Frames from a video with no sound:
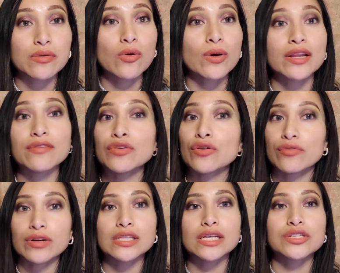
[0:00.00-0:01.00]
coin if you're
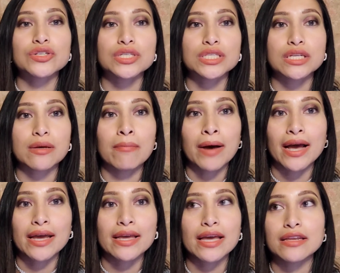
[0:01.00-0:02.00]
really interested in
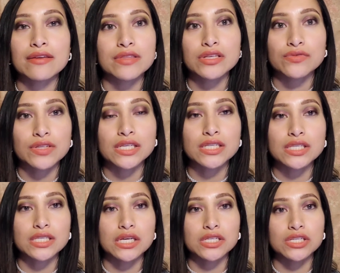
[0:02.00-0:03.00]
buying any of these
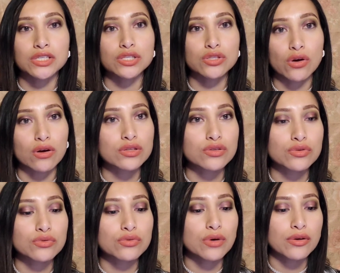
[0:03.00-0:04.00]
releases I just talked
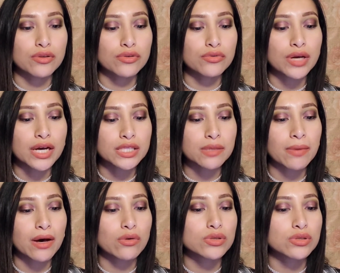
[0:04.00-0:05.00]
to you guys
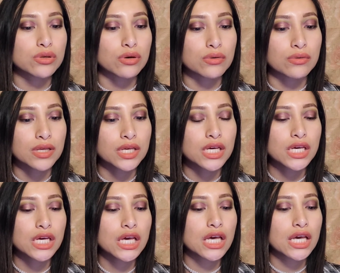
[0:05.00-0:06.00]
about. So
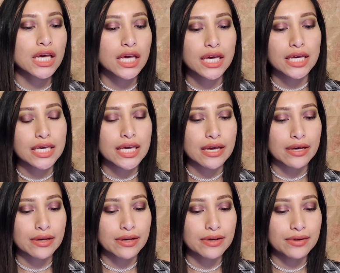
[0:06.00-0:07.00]
yeah,
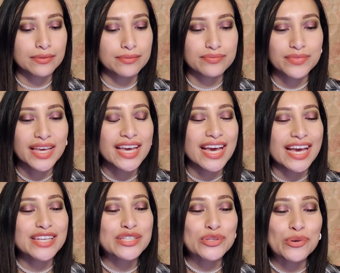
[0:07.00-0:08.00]

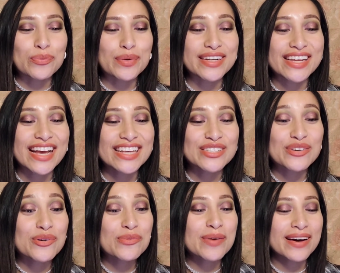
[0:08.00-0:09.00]
it's so pretty. It has a
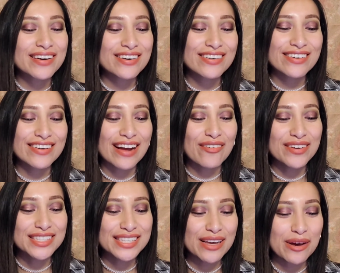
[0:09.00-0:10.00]
coupon code. I want
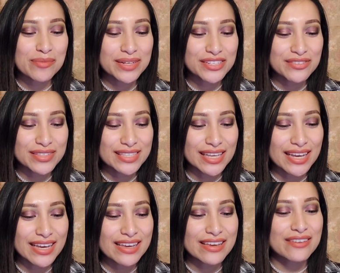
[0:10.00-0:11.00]
to say how much you
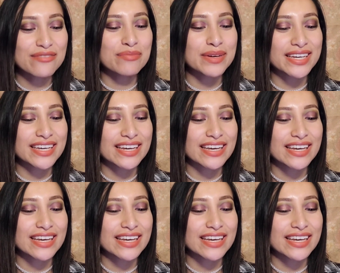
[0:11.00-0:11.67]
save, but